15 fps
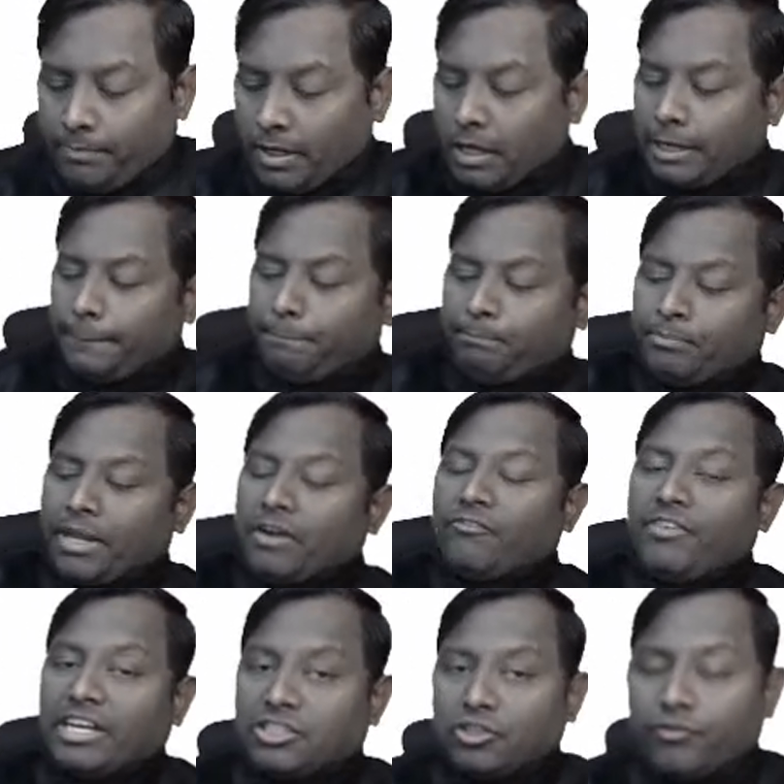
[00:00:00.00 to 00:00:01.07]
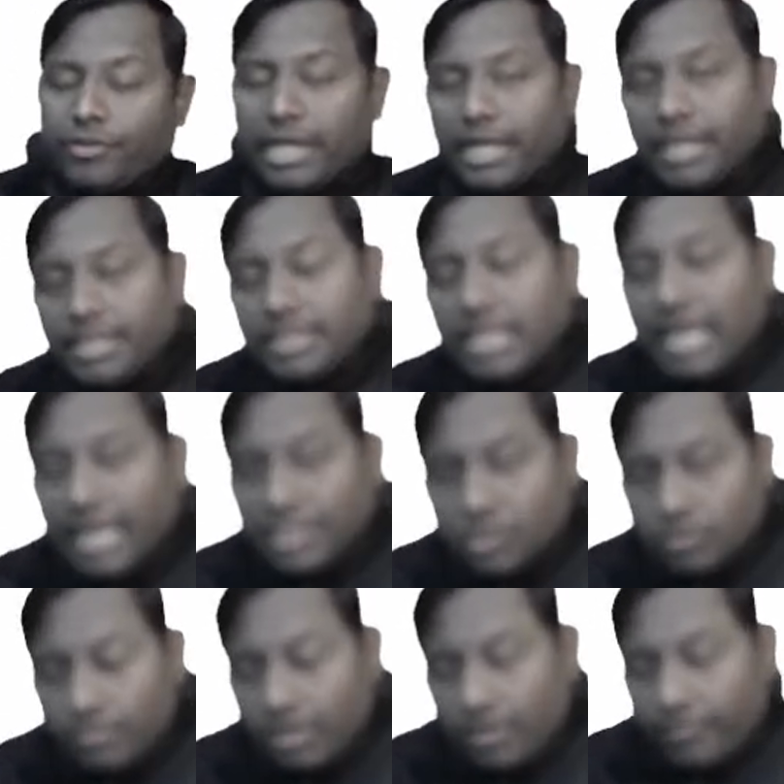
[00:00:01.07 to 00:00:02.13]
Okay, fexofenadine is an
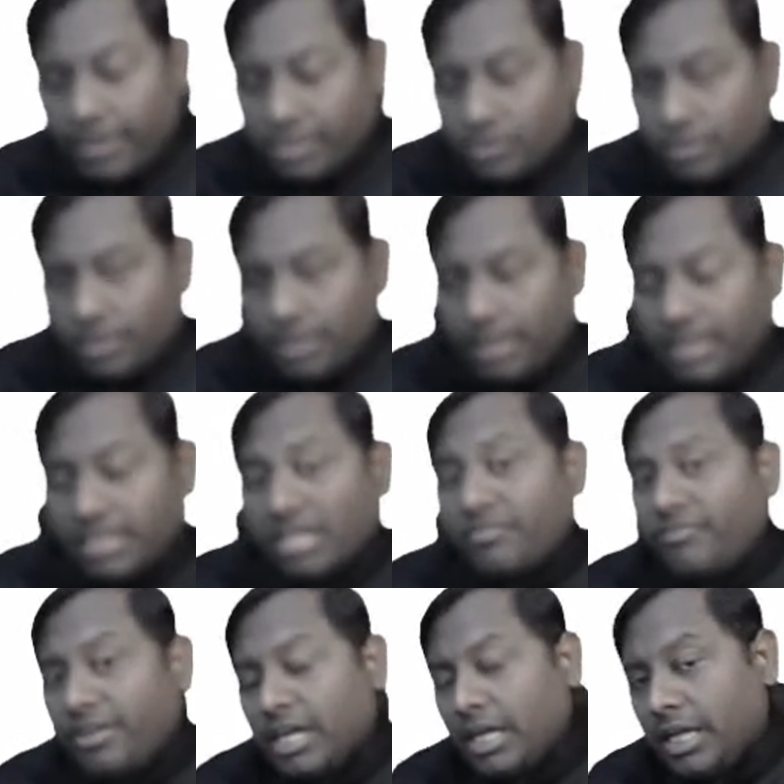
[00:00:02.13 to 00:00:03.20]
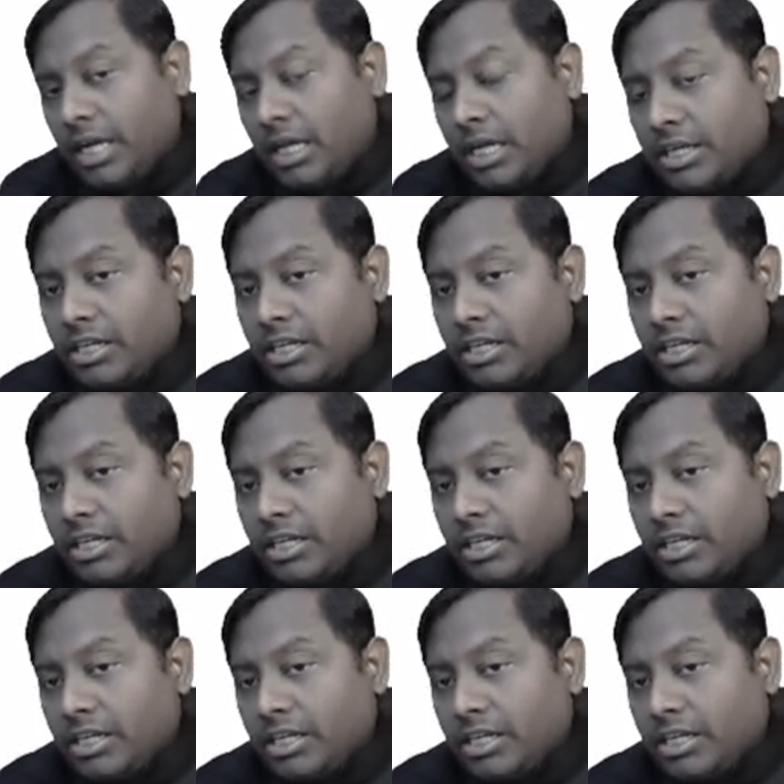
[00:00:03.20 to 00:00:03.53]
isomer of actually terfenadine.